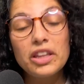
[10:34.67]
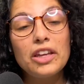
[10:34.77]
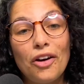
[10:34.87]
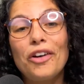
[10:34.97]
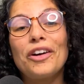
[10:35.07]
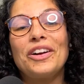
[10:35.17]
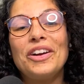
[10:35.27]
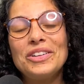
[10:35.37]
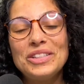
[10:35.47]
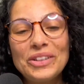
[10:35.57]
are
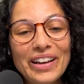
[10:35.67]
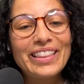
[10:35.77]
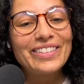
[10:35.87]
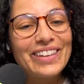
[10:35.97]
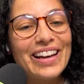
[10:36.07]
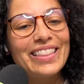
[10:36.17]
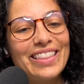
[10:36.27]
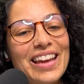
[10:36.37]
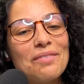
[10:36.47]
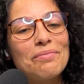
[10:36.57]
doing the right
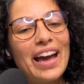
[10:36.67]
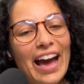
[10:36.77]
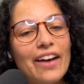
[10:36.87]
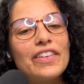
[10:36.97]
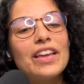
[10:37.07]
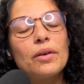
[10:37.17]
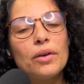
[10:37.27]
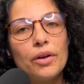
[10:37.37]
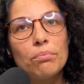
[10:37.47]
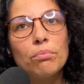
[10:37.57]
thing by having
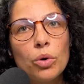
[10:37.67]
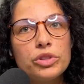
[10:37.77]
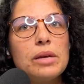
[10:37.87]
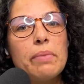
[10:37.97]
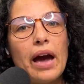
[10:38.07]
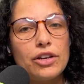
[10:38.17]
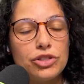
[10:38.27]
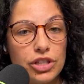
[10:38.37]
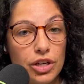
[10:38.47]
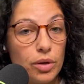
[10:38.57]
a
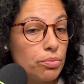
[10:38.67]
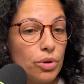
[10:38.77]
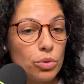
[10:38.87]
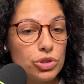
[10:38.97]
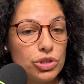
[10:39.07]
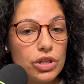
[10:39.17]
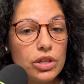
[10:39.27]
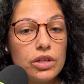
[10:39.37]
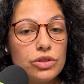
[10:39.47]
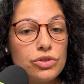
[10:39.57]
multi-passionate approach
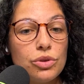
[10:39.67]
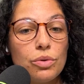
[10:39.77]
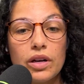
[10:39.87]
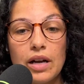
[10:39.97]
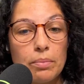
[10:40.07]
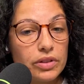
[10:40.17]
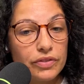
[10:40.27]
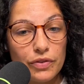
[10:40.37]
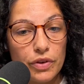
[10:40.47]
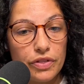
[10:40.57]
to a couple of
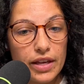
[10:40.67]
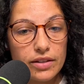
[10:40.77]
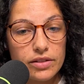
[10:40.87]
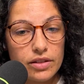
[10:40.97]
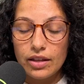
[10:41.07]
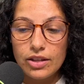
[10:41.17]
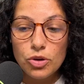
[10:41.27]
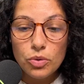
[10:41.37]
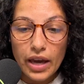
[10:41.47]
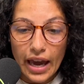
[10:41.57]
different things.
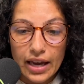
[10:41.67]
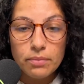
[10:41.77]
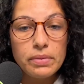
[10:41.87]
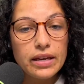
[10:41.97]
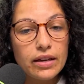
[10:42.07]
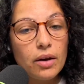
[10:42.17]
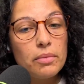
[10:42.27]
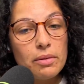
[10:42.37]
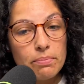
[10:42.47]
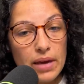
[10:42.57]
You can become
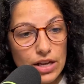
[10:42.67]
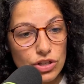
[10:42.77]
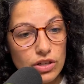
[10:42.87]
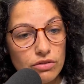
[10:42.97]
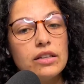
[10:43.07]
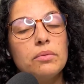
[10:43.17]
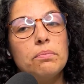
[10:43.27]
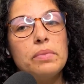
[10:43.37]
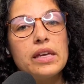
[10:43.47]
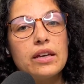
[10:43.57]
impatient
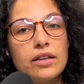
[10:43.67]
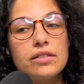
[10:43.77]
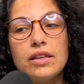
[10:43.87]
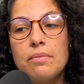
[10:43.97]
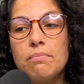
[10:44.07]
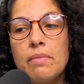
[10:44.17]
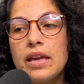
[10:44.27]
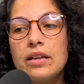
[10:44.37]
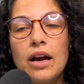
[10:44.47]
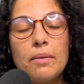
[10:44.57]
because it may
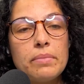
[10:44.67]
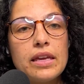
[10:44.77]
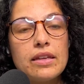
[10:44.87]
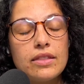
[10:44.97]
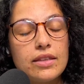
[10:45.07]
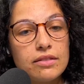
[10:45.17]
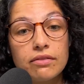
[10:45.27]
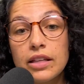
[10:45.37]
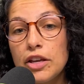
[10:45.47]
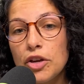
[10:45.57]
not be this
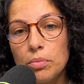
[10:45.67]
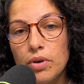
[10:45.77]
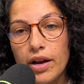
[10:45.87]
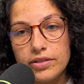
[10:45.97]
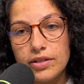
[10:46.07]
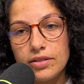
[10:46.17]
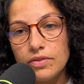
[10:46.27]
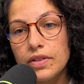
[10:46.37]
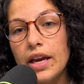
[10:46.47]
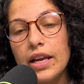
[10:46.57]
linear process of
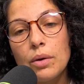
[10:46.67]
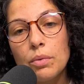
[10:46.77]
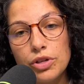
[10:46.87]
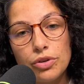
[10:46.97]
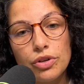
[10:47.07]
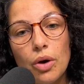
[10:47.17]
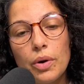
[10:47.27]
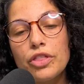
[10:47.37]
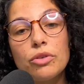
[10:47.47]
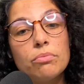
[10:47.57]
getting where you're going.
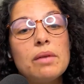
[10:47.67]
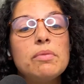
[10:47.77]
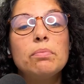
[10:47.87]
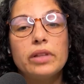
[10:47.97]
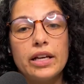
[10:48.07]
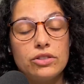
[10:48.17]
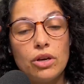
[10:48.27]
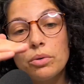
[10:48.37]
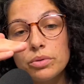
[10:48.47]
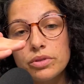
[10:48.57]
There may be
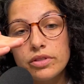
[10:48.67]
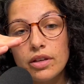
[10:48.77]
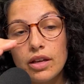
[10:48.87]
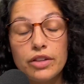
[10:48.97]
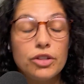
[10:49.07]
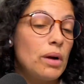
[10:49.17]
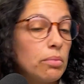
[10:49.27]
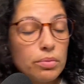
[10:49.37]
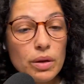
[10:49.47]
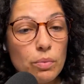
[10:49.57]
plateaus, and there
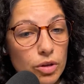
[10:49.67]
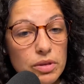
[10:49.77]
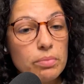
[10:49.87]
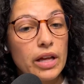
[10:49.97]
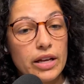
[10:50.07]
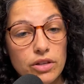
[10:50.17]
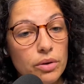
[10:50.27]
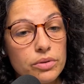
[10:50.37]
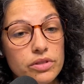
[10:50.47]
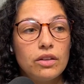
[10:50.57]
probably will be
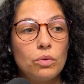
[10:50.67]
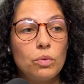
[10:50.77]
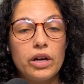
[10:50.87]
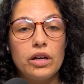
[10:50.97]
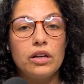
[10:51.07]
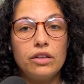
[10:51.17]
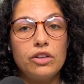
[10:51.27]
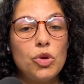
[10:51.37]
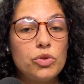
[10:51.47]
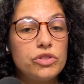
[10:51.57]
plateaus where
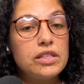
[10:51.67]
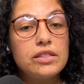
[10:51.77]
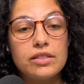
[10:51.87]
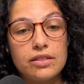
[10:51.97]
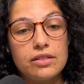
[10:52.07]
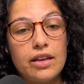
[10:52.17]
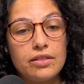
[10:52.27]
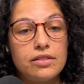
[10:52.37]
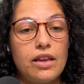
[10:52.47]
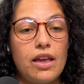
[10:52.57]
you see
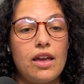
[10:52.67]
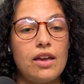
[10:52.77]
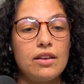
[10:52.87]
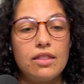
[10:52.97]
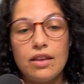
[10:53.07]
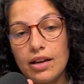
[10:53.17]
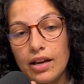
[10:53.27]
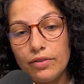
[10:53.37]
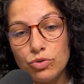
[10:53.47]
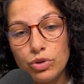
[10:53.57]
success and then it kind
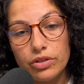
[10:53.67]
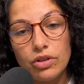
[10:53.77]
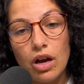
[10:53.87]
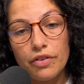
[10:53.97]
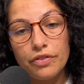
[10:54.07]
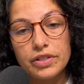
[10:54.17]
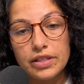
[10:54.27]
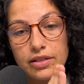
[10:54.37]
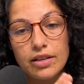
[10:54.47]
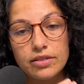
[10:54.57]
of trails off,
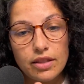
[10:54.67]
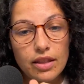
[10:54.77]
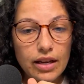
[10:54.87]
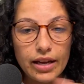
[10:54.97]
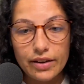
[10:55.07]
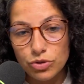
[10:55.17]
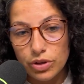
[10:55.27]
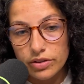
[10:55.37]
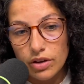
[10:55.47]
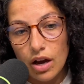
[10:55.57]
success and then kind of
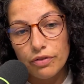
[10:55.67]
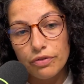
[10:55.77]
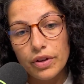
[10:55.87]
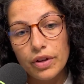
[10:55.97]
trails off.